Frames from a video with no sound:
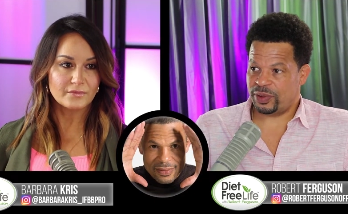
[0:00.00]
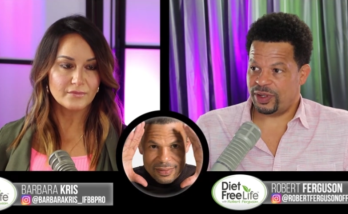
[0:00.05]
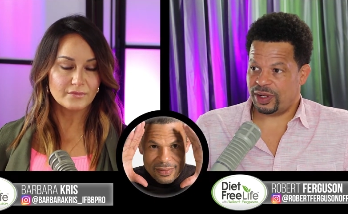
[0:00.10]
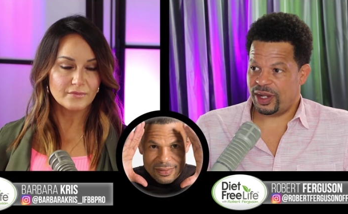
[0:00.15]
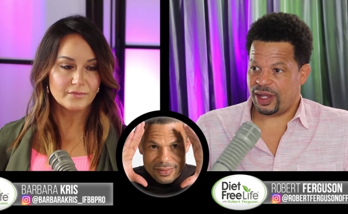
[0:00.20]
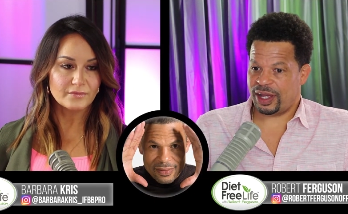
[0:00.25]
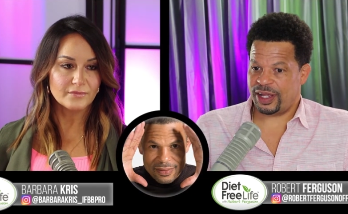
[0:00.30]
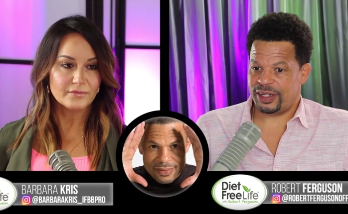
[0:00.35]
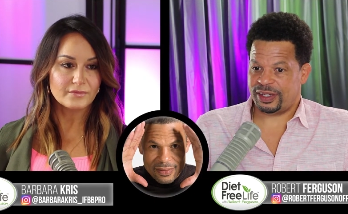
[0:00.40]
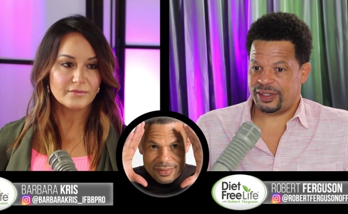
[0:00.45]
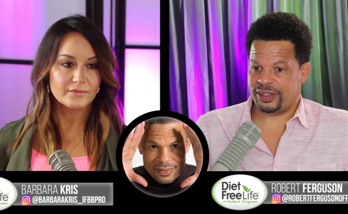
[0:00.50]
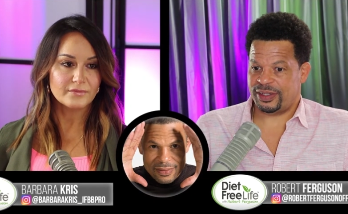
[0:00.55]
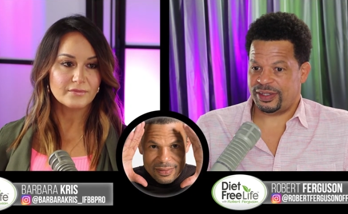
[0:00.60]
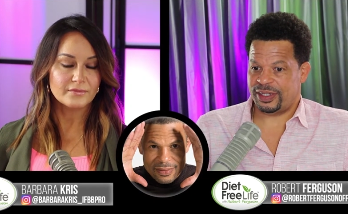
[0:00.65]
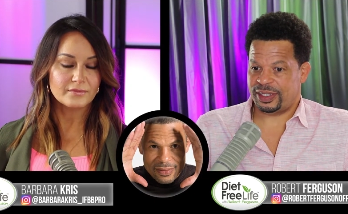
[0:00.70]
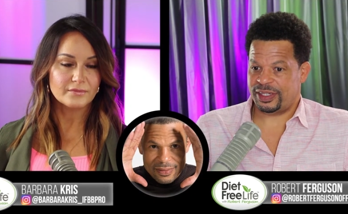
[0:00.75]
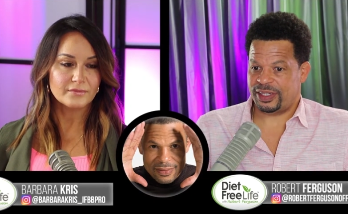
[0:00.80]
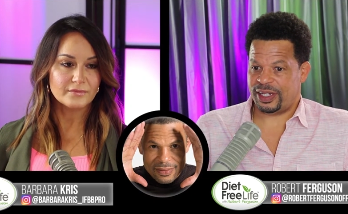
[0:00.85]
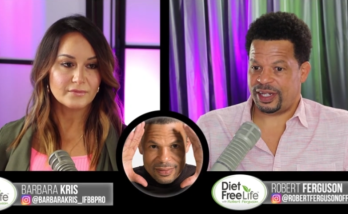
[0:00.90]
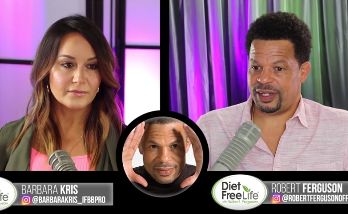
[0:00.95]

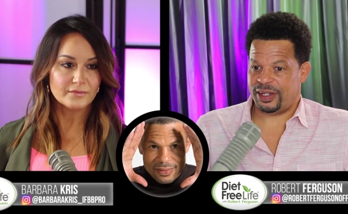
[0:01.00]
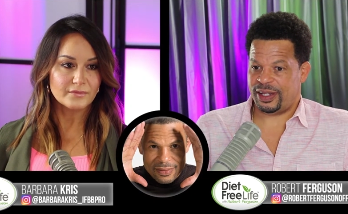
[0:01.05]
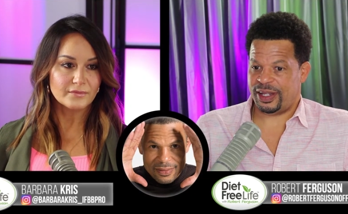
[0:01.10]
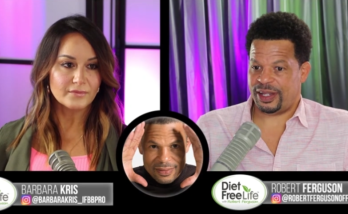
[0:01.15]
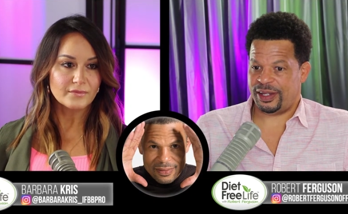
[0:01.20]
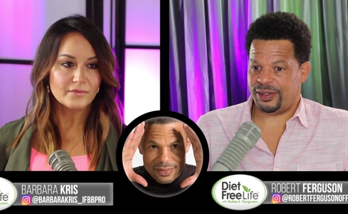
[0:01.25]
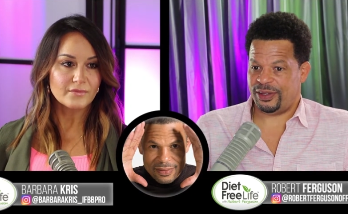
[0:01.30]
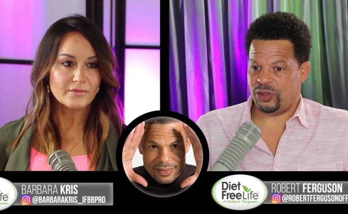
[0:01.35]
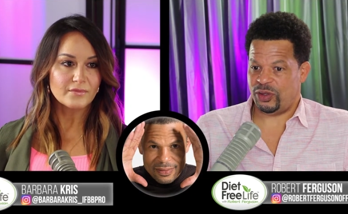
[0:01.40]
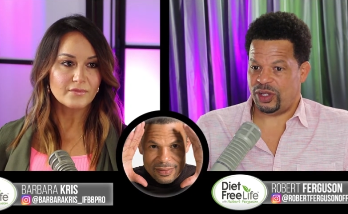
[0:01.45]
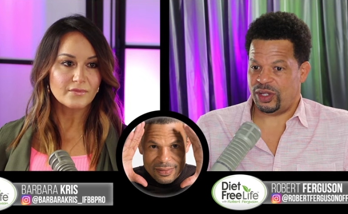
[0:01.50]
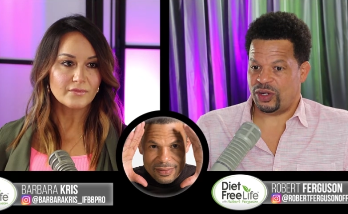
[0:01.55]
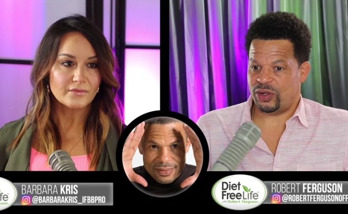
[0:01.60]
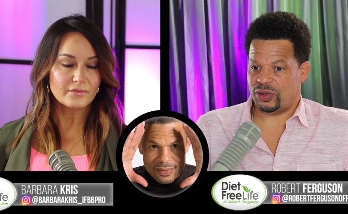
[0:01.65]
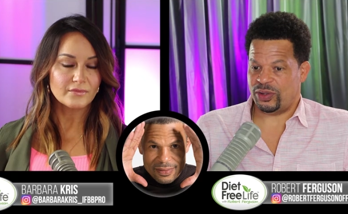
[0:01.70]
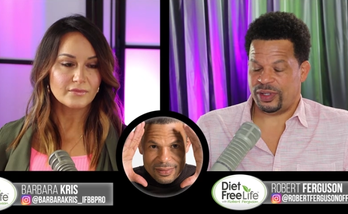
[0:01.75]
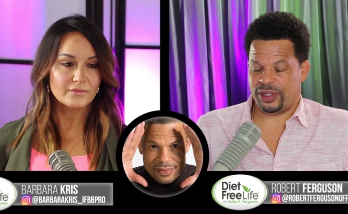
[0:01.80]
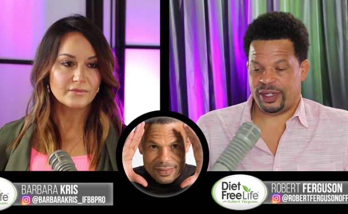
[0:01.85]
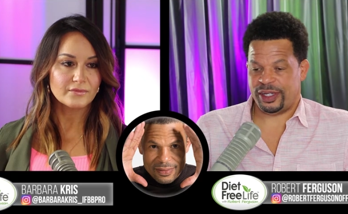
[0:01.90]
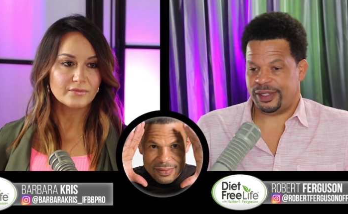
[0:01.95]
Speaker 1: realize. Let's say that you get
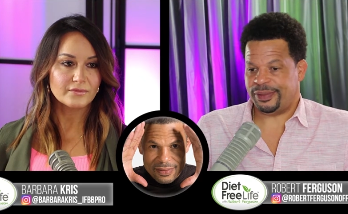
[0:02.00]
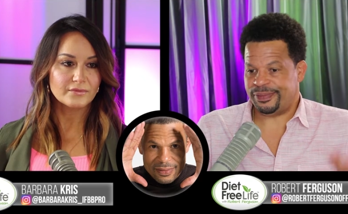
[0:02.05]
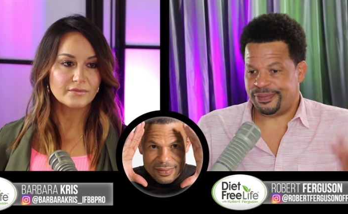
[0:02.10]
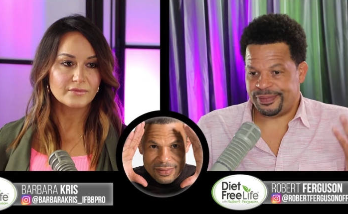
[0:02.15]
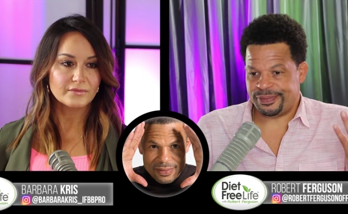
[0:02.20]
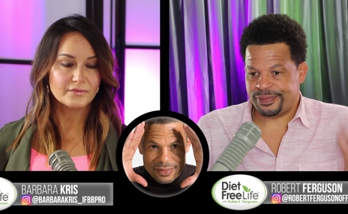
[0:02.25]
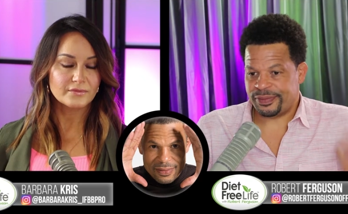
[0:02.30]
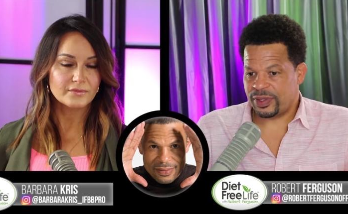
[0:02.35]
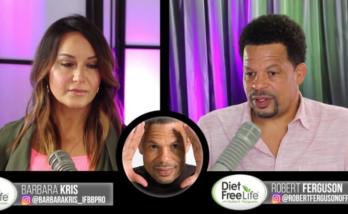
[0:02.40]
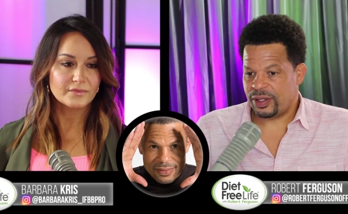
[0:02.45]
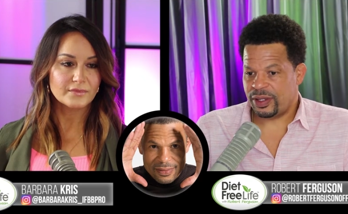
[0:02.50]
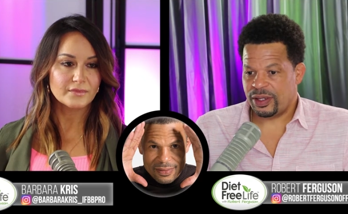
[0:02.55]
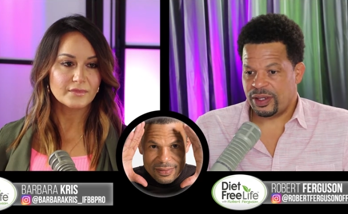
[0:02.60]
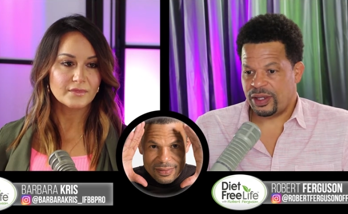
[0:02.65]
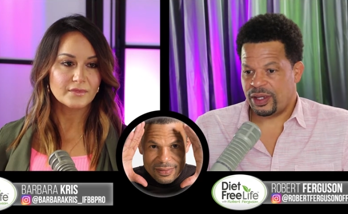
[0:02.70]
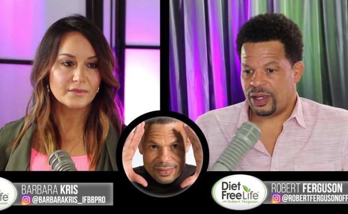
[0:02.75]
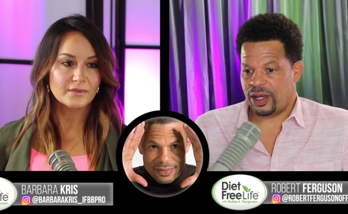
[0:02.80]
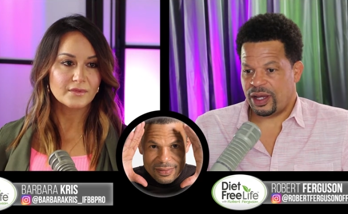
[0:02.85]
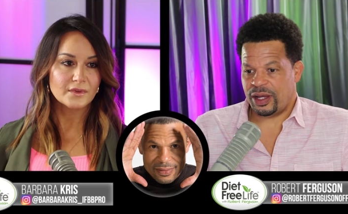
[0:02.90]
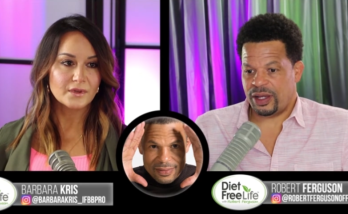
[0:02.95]
on um,
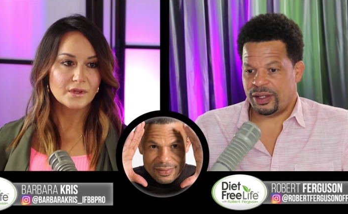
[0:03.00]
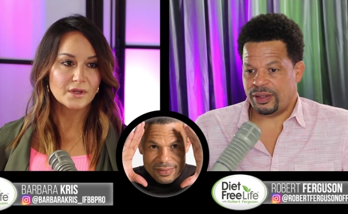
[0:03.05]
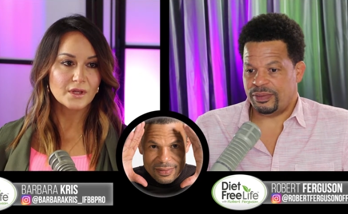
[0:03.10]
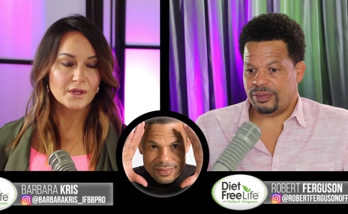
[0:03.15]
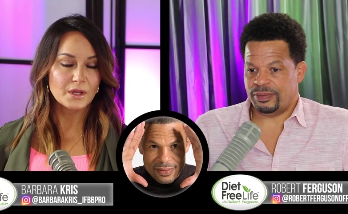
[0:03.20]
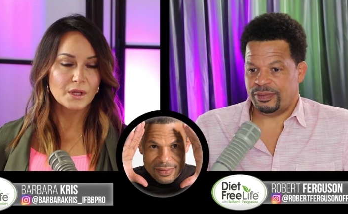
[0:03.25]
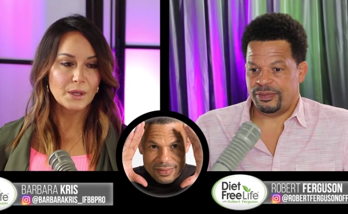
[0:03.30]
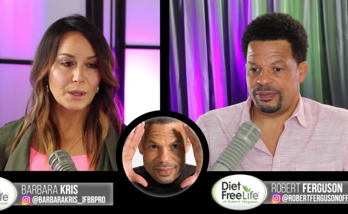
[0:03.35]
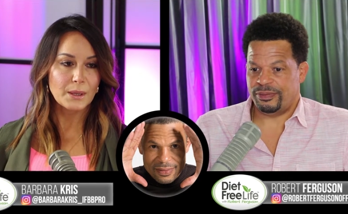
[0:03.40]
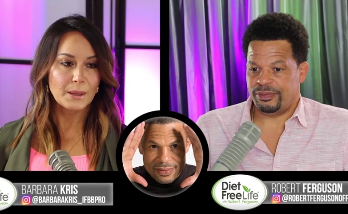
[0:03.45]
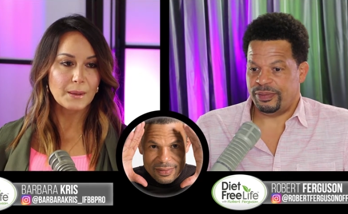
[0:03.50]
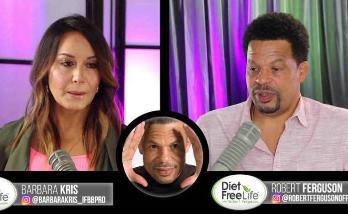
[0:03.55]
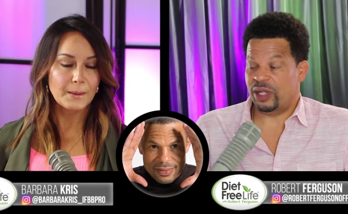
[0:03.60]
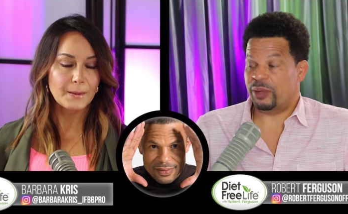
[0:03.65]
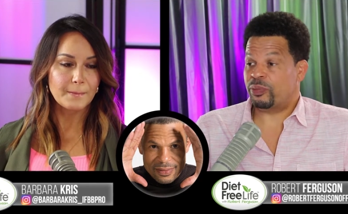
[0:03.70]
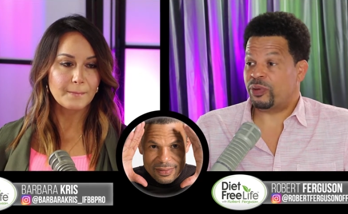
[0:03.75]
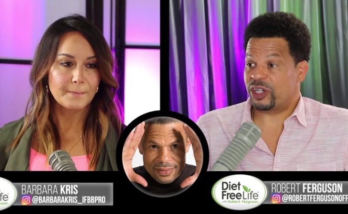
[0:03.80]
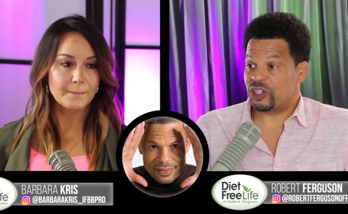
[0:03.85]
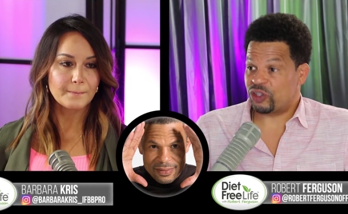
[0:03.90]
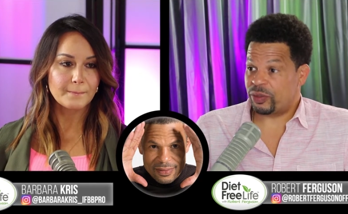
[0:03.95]
uh,
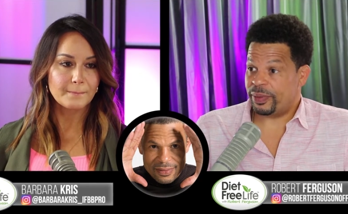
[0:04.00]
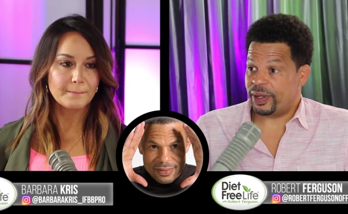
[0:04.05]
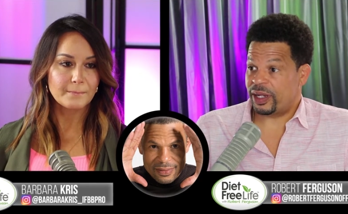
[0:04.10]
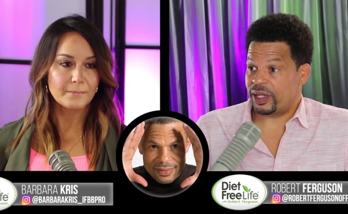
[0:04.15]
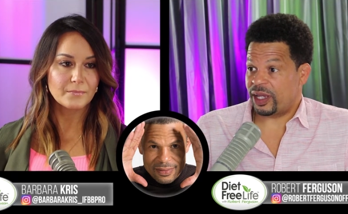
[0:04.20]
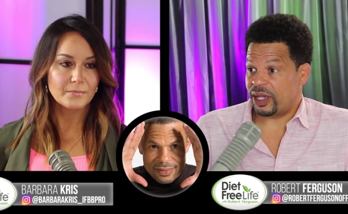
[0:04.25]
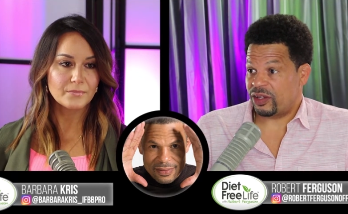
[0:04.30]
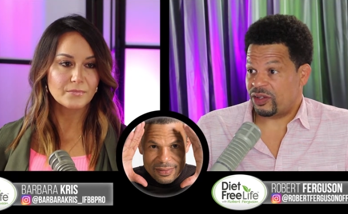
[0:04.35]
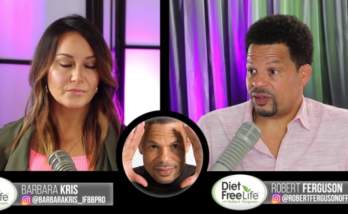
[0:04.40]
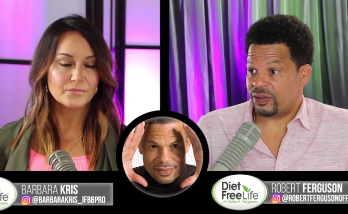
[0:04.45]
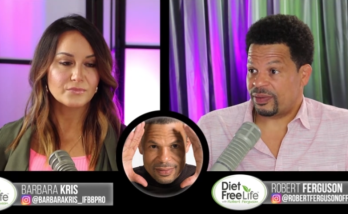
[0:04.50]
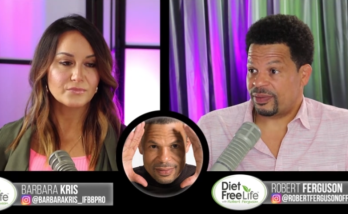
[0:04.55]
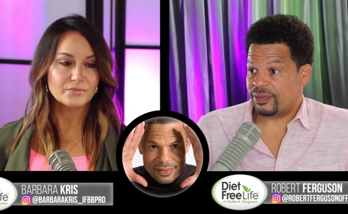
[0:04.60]
blood pressure medication.